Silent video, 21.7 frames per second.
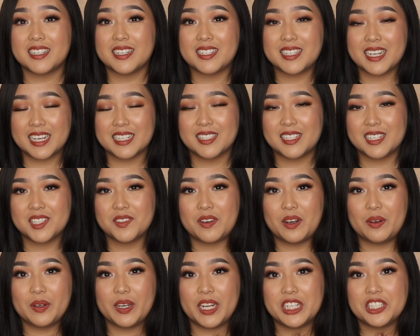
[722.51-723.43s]
to test this
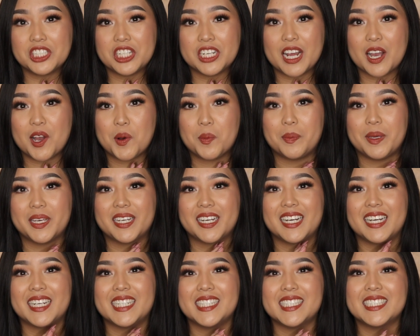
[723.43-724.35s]
foundation out,
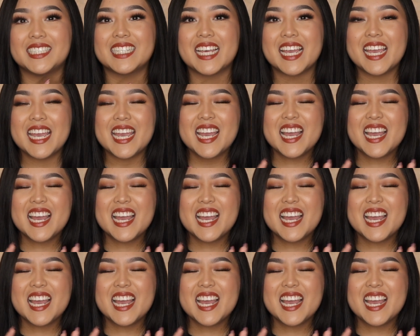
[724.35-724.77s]
because